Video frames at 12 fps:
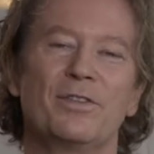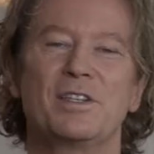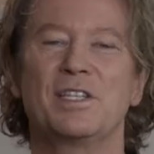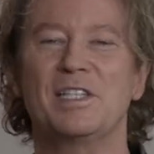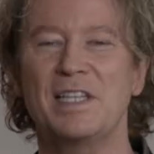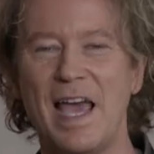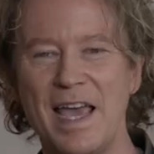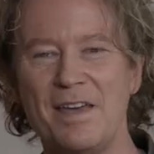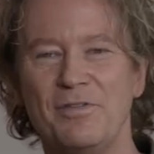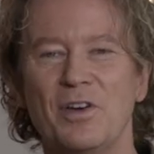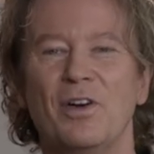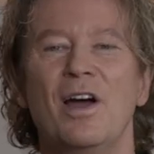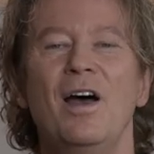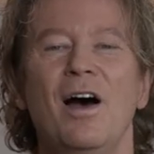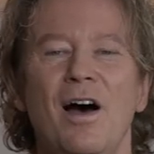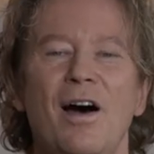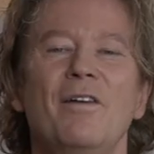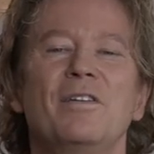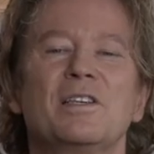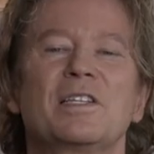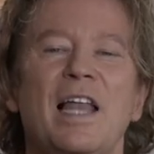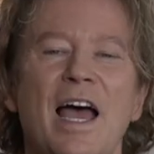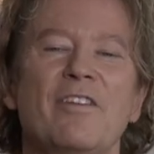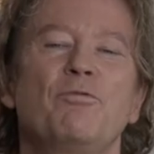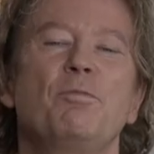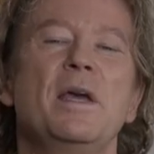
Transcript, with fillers: the savior of his life.